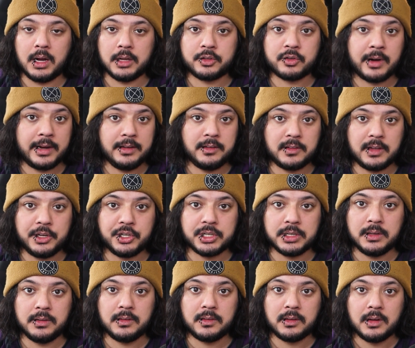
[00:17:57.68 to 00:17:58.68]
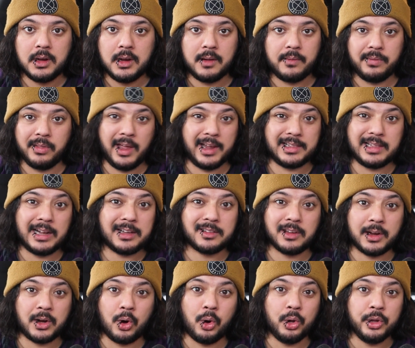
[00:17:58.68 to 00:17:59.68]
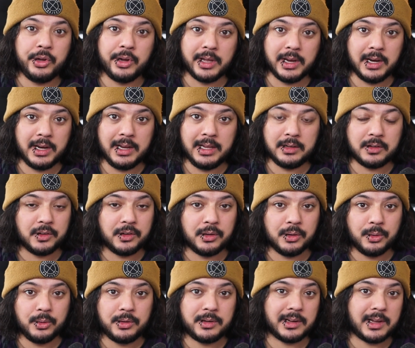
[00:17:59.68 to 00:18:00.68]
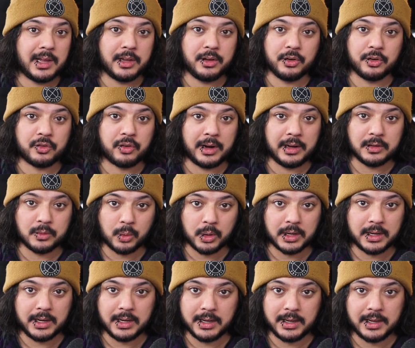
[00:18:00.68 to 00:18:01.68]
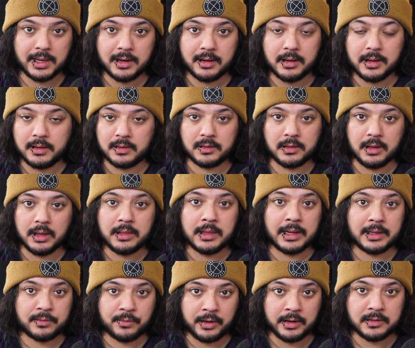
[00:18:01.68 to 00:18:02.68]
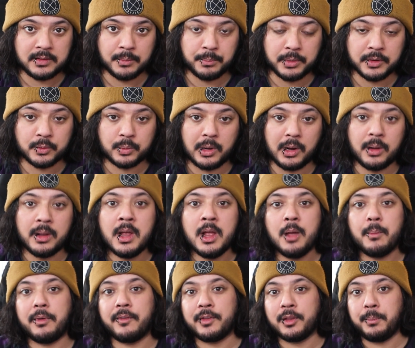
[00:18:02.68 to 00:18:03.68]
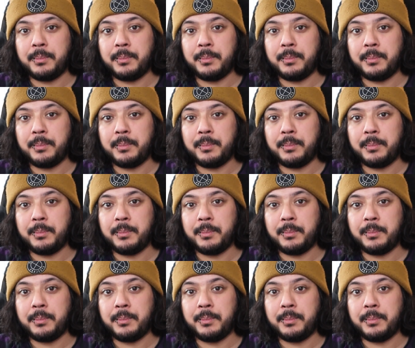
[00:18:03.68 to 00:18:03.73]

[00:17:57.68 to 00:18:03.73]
train stations, like that's like all you're going to need to do to get your trains working again. That's very simple as well. But for